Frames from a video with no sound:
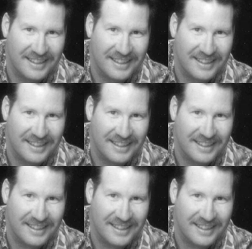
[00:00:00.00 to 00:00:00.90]

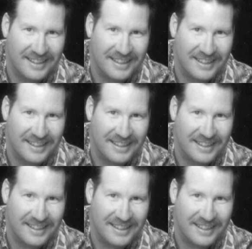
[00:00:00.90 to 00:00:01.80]

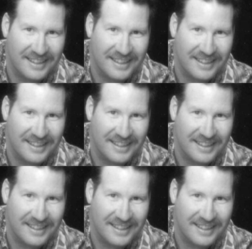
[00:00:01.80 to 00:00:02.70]

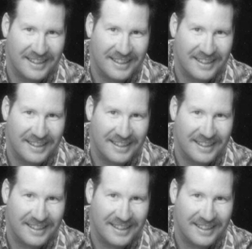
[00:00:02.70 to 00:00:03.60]

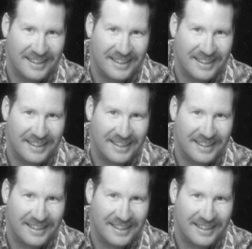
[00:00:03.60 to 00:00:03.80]
(no lip movement)